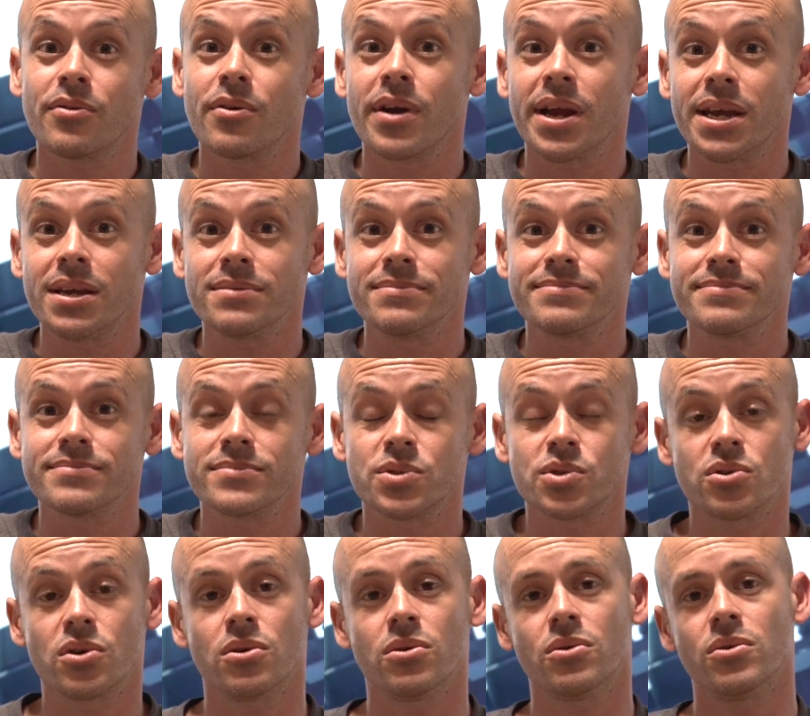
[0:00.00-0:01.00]
great.
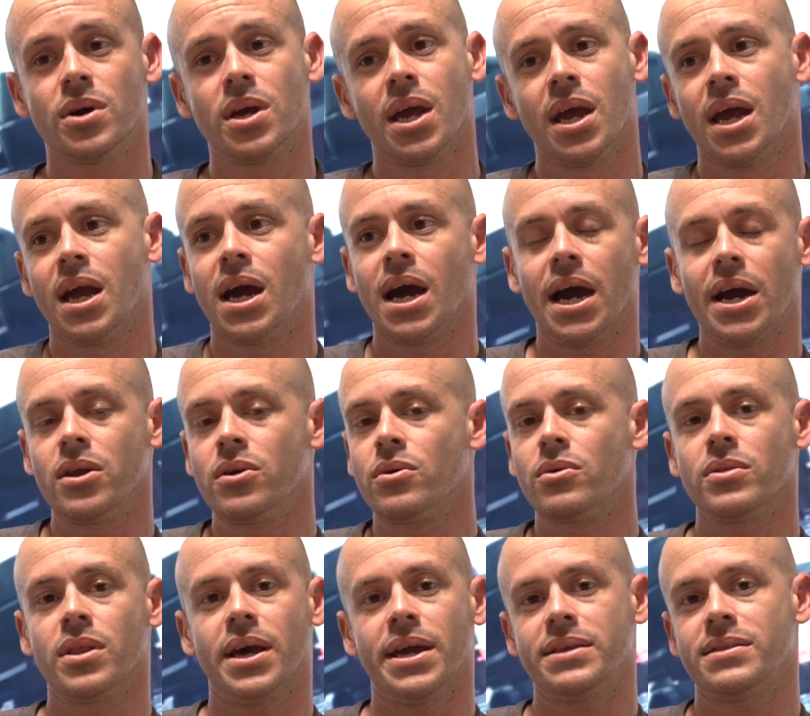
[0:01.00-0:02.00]
So I
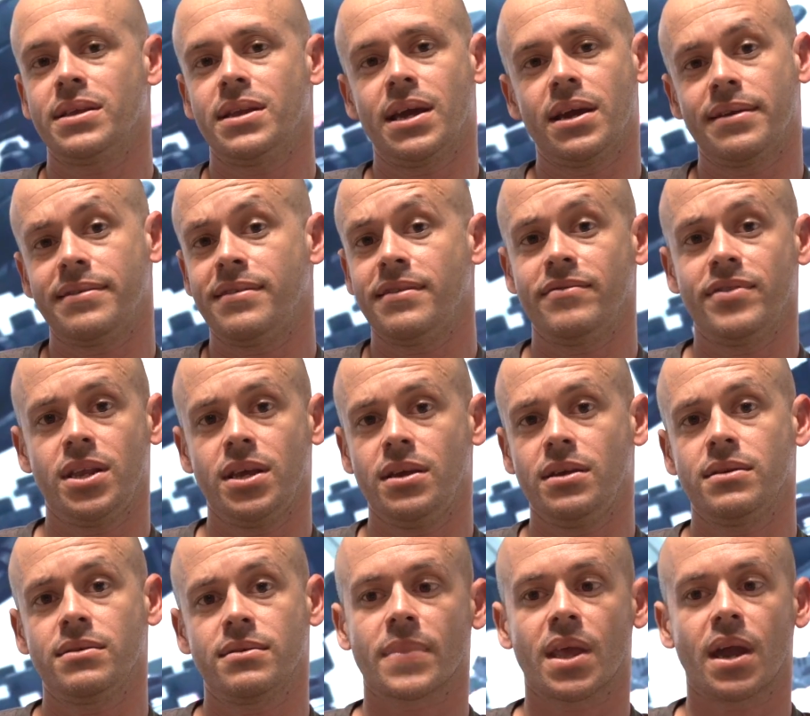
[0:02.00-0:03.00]
don't like the
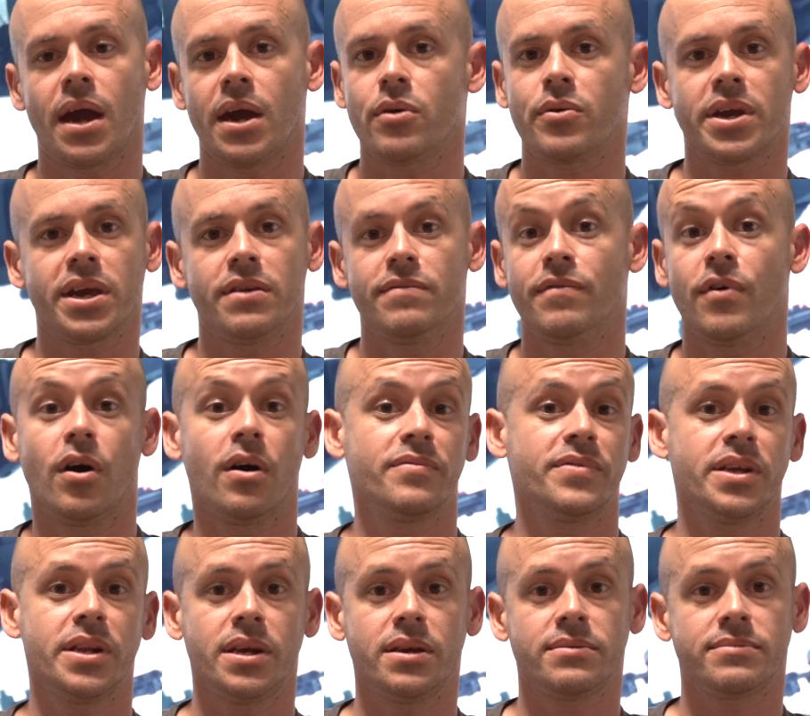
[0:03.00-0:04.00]
negativity. I don't get
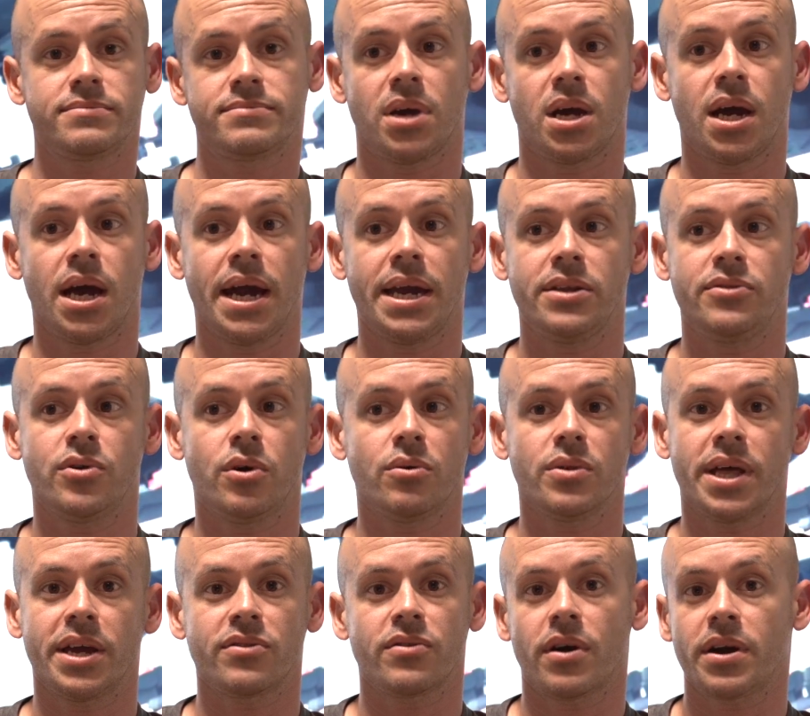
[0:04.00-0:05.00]
involved in it. I
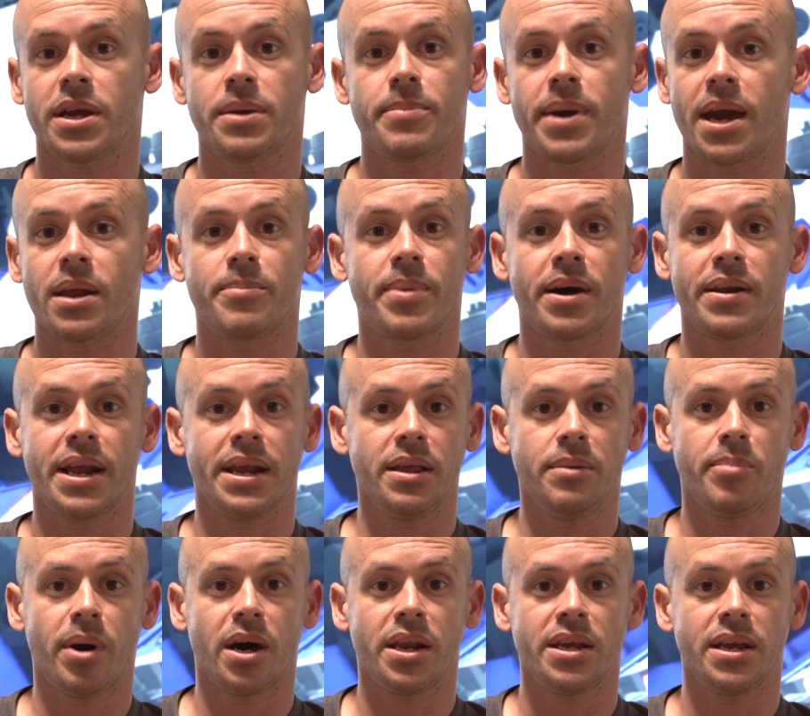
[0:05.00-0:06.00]
don't like talking bad about
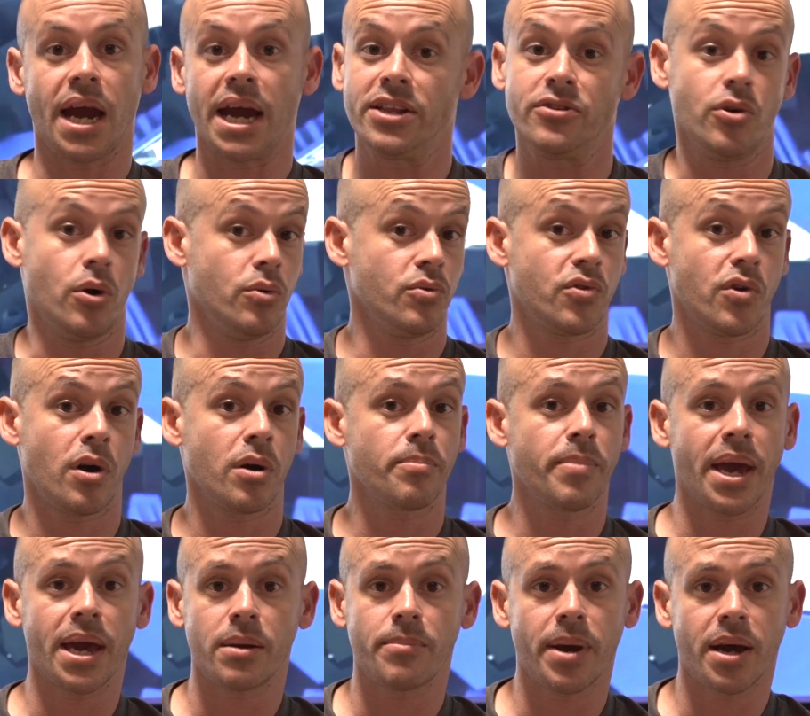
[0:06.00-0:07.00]
anybody. I don't talk
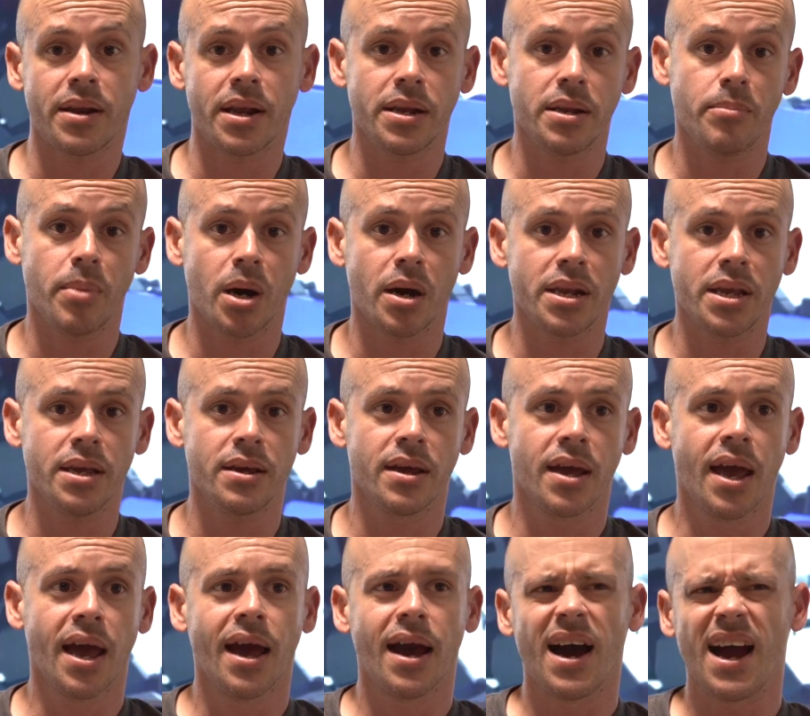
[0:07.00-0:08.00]
bad about anybody.
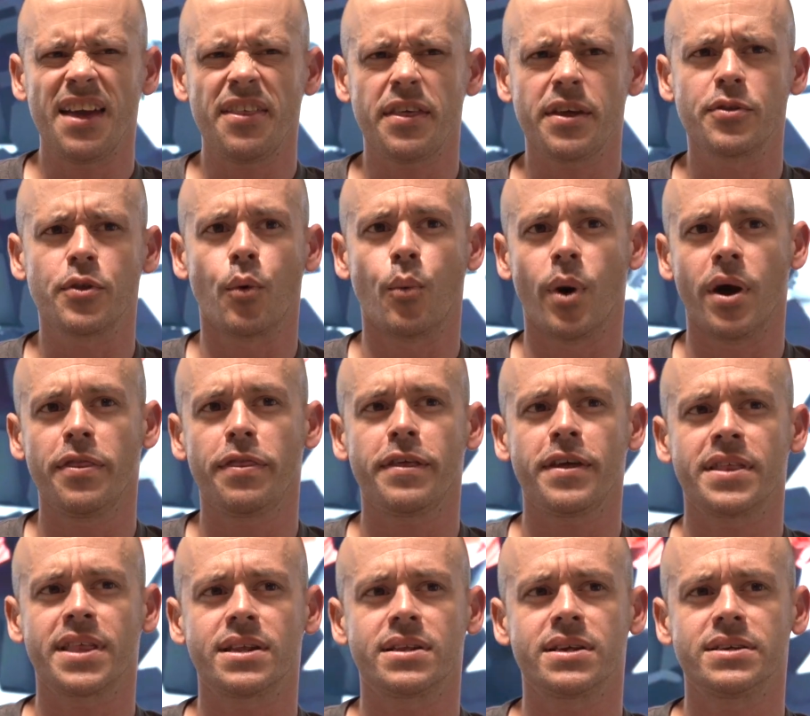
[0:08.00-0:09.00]
I think the one
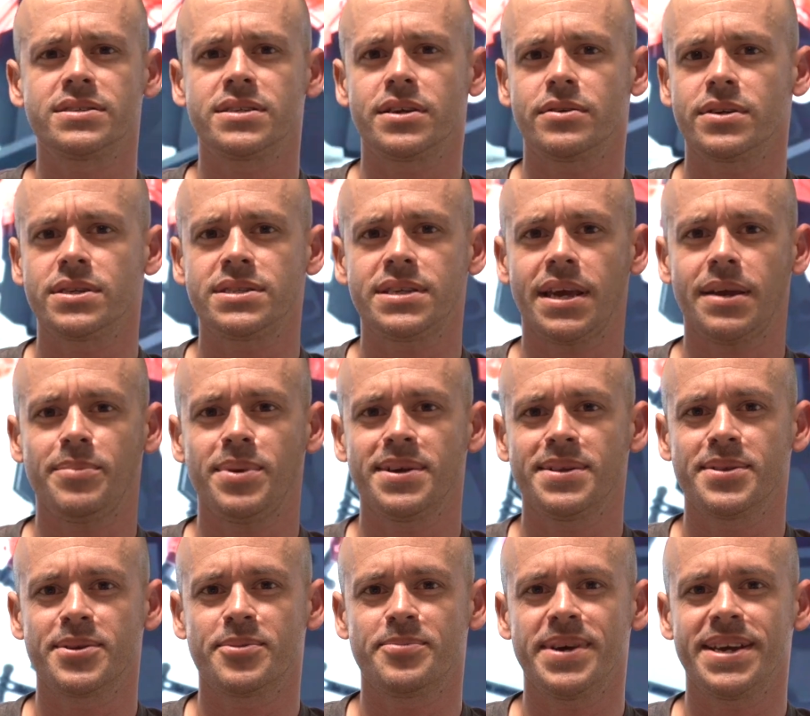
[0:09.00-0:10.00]
thing that does irritate me
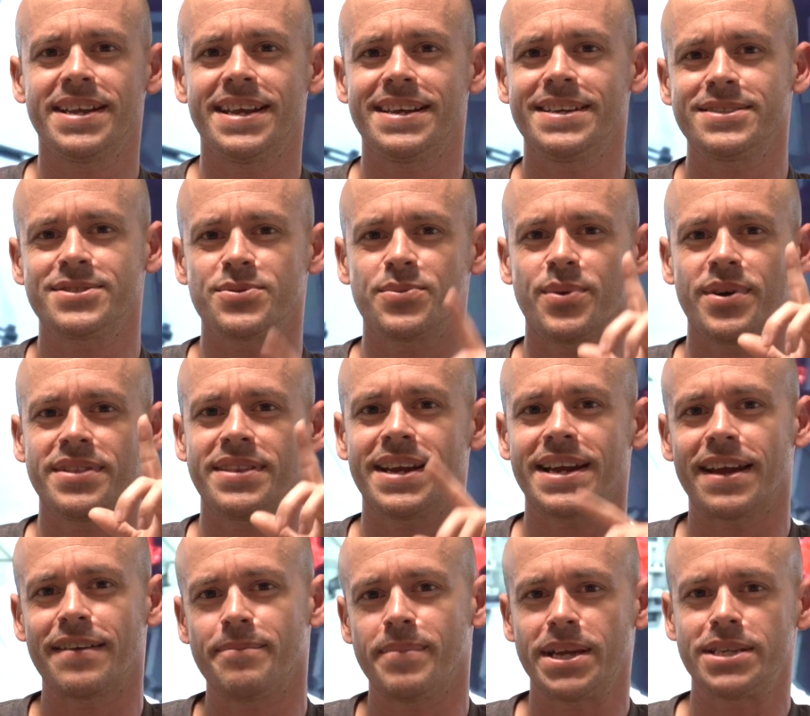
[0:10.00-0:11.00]
a little bit, and it's the one
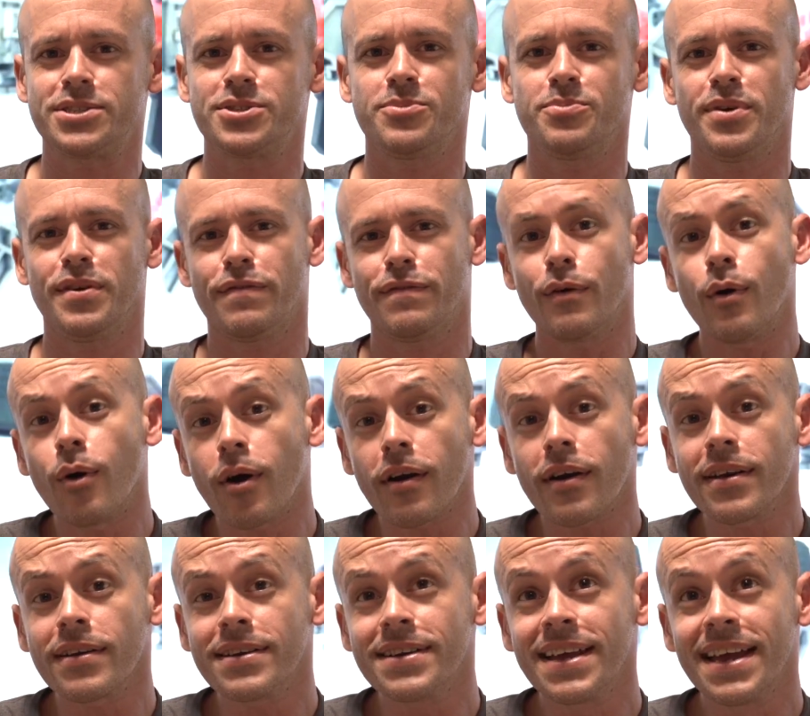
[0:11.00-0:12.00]
thing I've mentioned
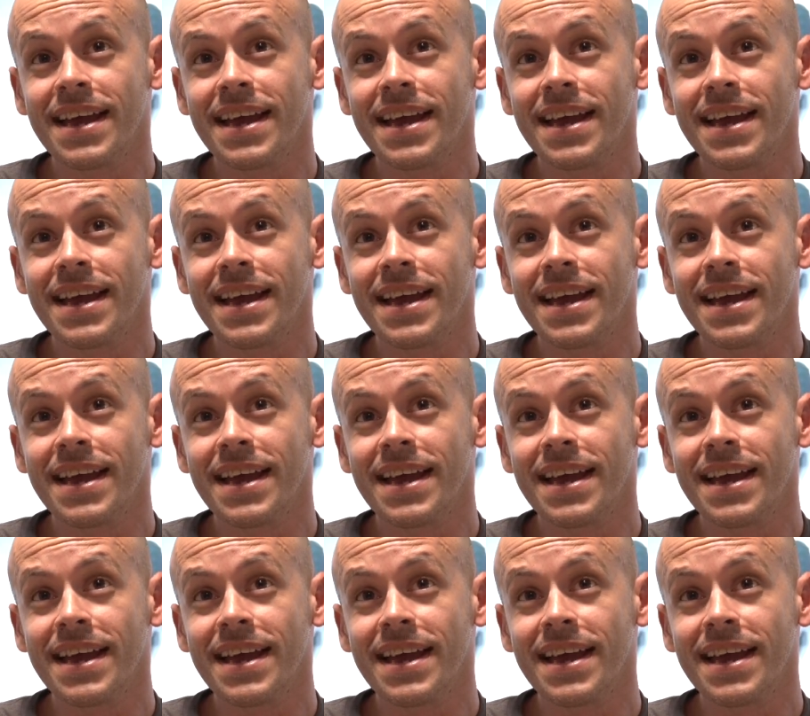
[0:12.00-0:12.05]
before,